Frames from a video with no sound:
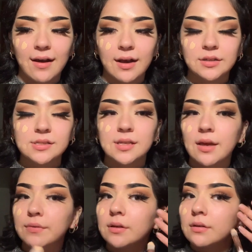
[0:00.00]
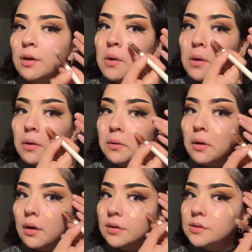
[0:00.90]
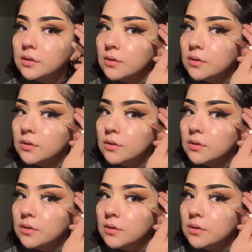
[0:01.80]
I just haven't gone to